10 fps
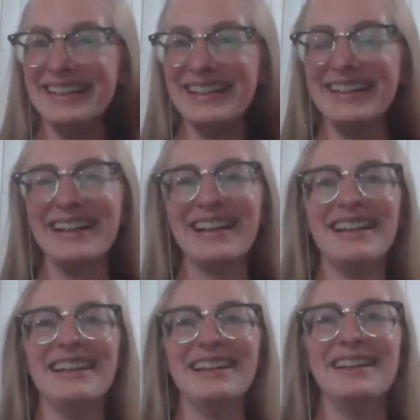
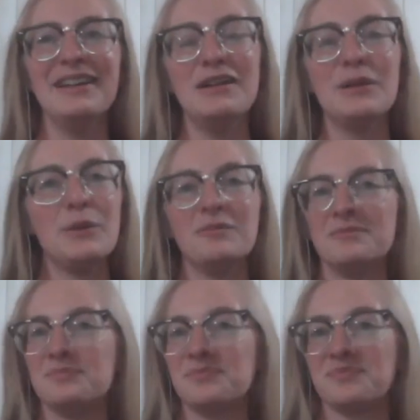
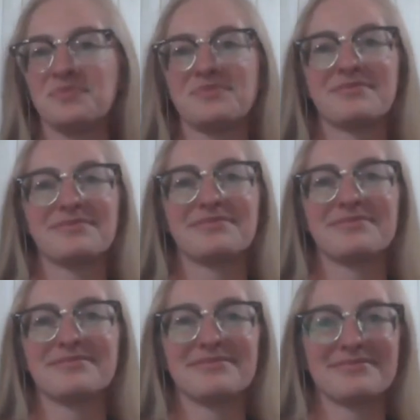
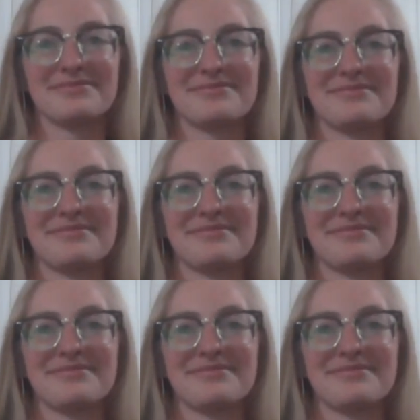[no speech]